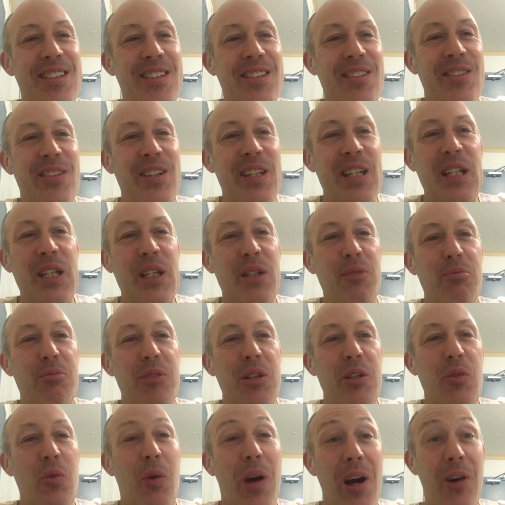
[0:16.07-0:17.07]
so they can
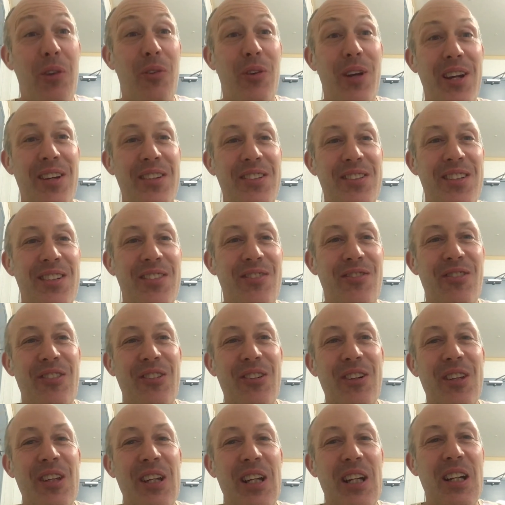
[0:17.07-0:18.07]
be well rested
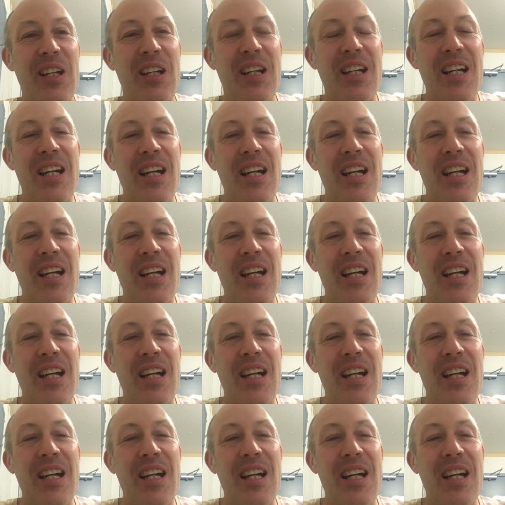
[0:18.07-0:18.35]
for their,